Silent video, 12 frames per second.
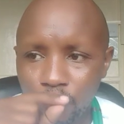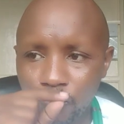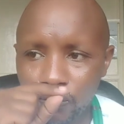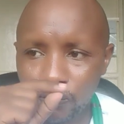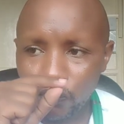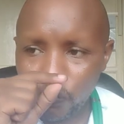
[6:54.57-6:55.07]

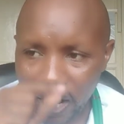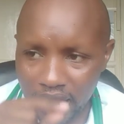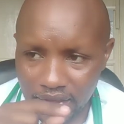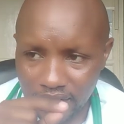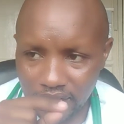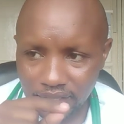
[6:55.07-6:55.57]

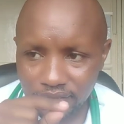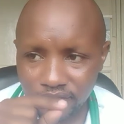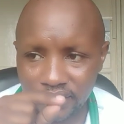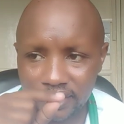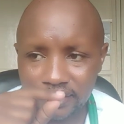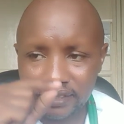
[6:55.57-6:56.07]
While
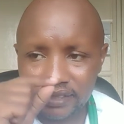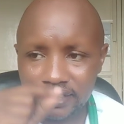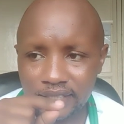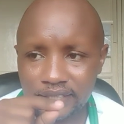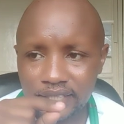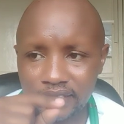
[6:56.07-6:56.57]
the
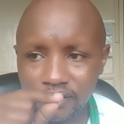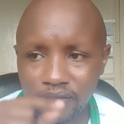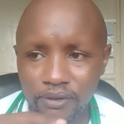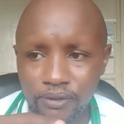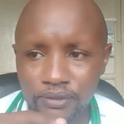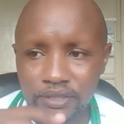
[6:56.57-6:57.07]
injection
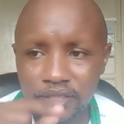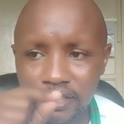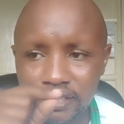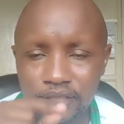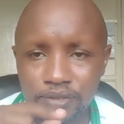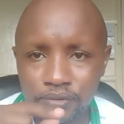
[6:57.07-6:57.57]
causes
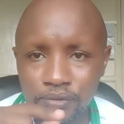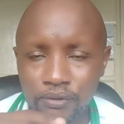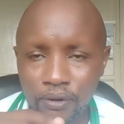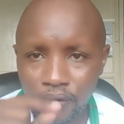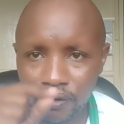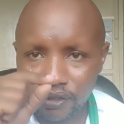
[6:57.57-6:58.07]
little
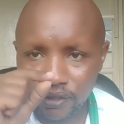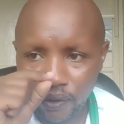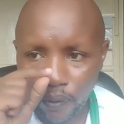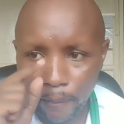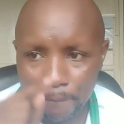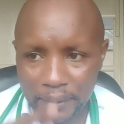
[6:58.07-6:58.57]
or
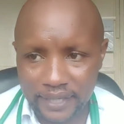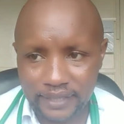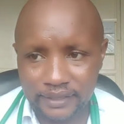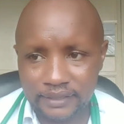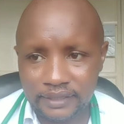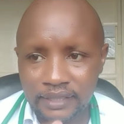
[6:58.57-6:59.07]
no
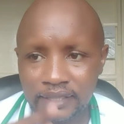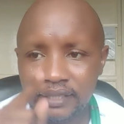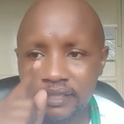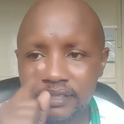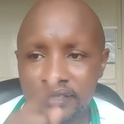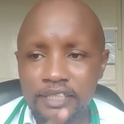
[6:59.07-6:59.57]
pain,
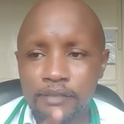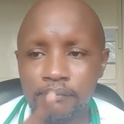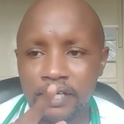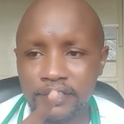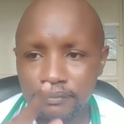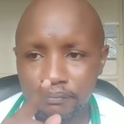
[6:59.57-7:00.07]
it
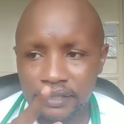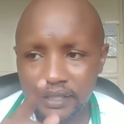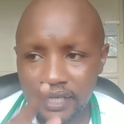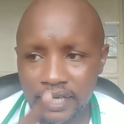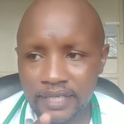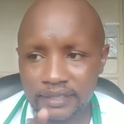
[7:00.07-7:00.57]
might be
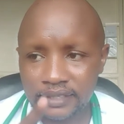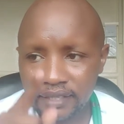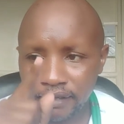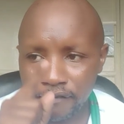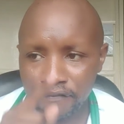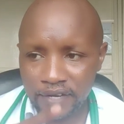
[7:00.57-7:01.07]
less
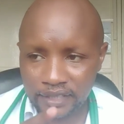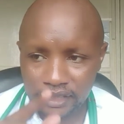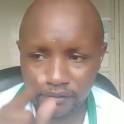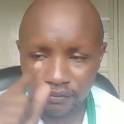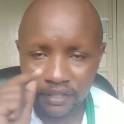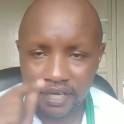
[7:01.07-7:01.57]

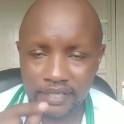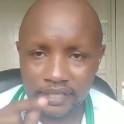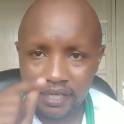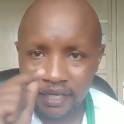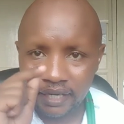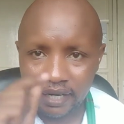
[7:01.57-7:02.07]
effective than
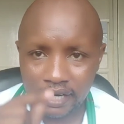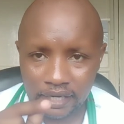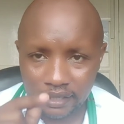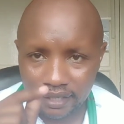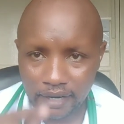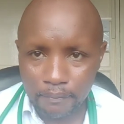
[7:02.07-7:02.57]

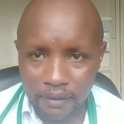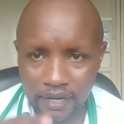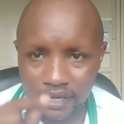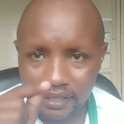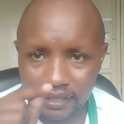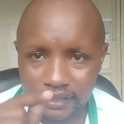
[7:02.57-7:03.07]

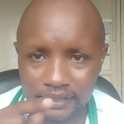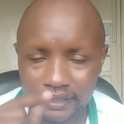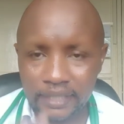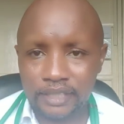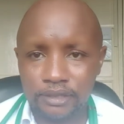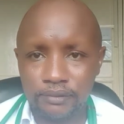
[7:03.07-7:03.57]
rubber
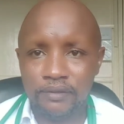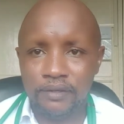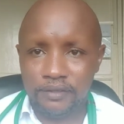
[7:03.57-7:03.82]
ligation.